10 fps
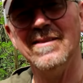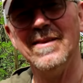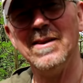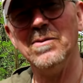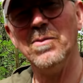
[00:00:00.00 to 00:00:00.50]

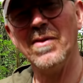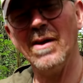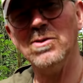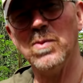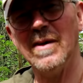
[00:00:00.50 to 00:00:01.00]
well,
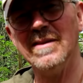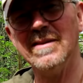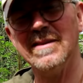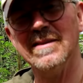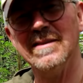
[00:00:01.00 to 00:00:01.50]
those
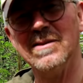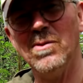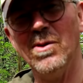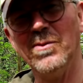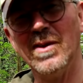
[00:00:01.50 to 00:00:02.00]
ones,
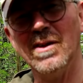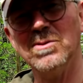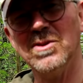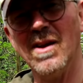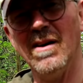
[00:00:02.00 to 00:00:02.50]
quite often I'll
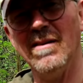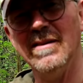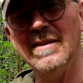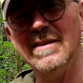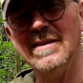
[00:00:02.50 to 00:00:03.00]
start
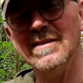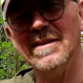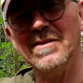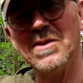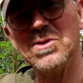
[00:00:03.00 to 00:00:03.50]

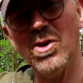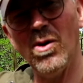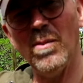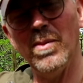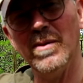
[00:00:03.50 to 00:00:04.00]
at the
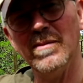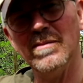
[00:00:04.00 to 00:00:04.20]
top.